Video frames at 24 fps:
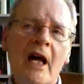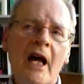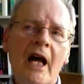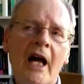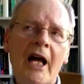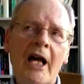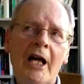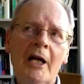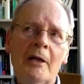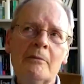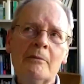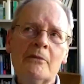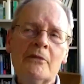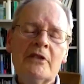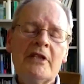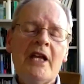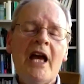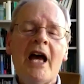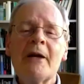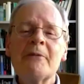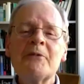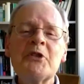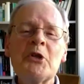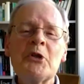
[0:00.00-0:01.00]
Um, yeah,
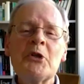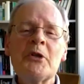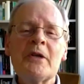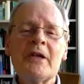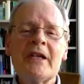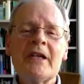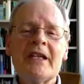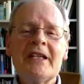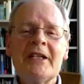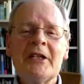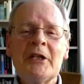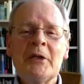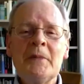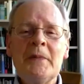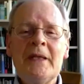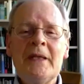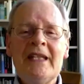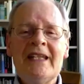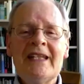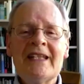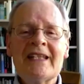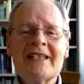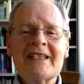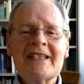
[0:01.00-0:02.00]
I'm sure there are
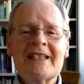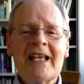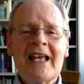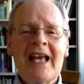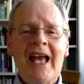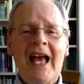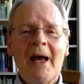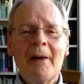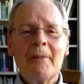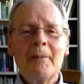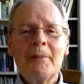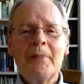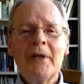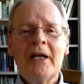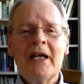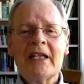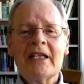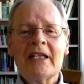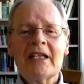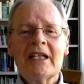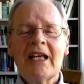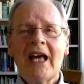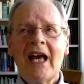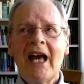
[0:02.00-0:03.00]
intermediates,
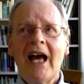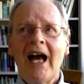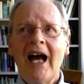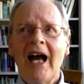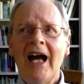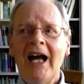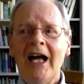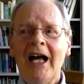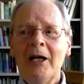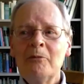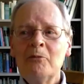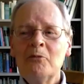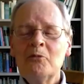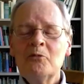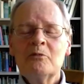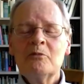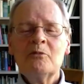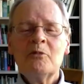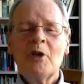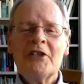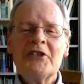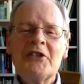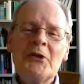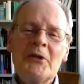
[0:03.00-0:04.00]
but um,
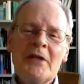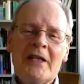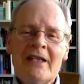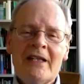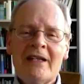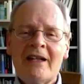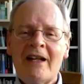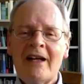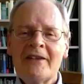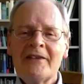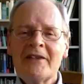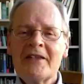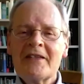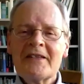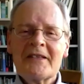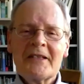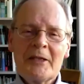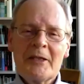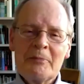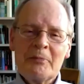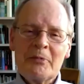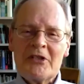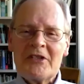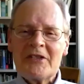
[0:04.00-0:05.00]
once you get on the
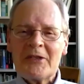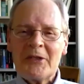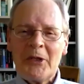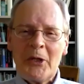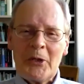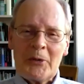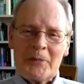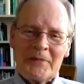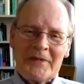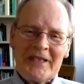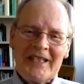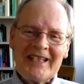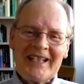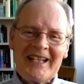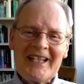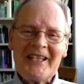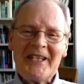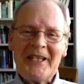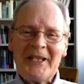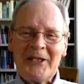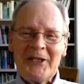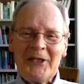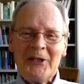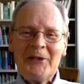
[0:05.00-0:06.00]
slippery slope, then I
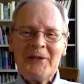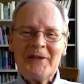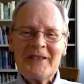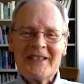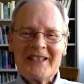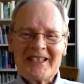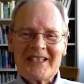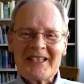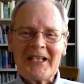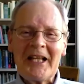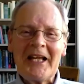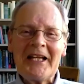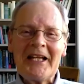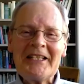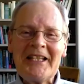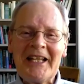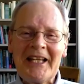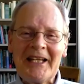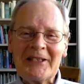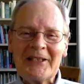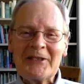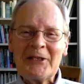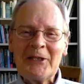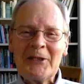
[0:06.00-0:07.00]
think you slide
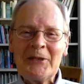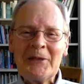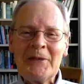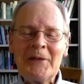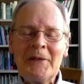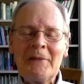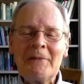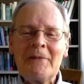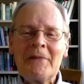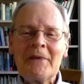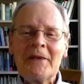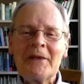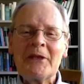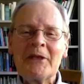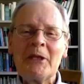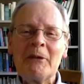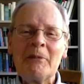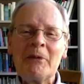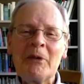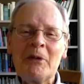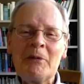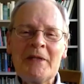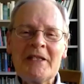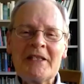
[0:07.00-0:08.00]
down to the
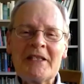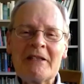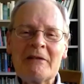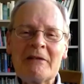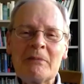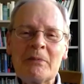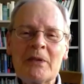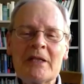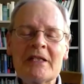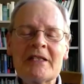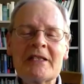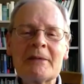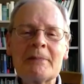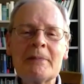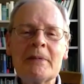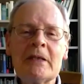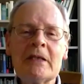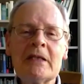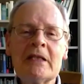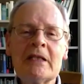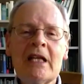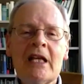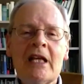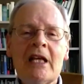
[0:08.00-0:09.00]
permissive
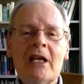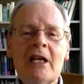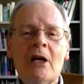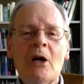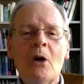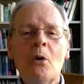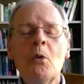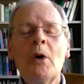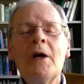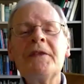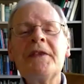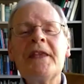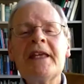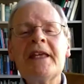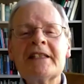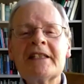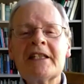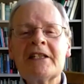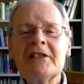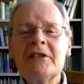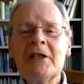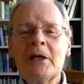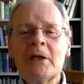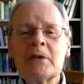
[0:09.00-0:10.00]
principle. One thing
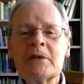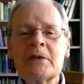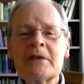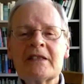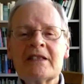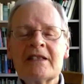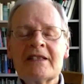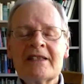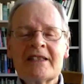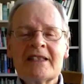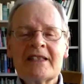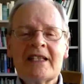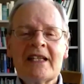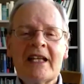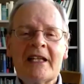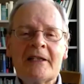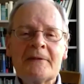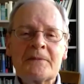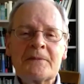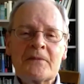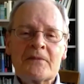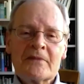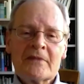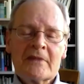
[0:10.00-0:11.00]
to note is
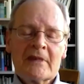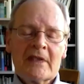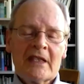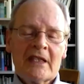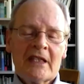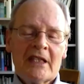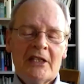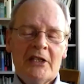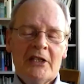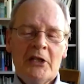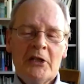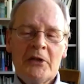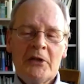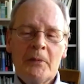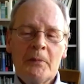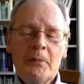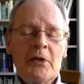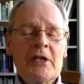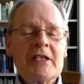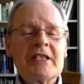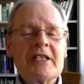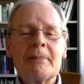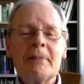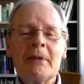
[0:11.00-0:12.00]
that, you know, the
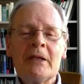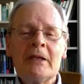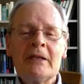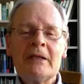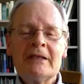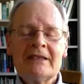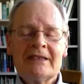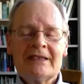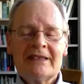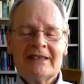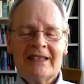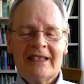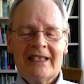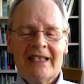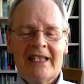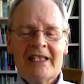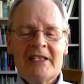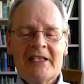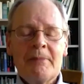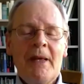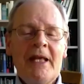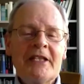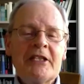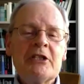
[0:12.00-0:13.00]
principle
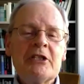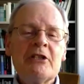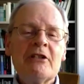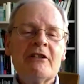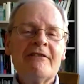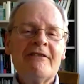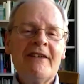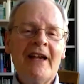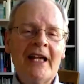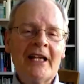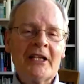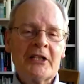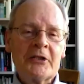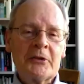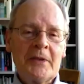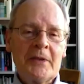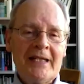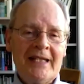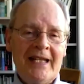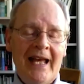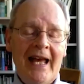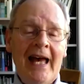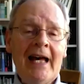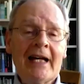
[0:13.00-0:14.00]
is meant to
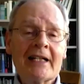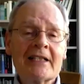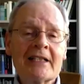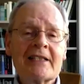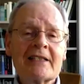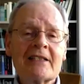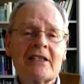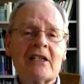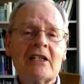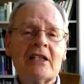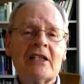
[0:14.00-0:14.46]
evaluate acts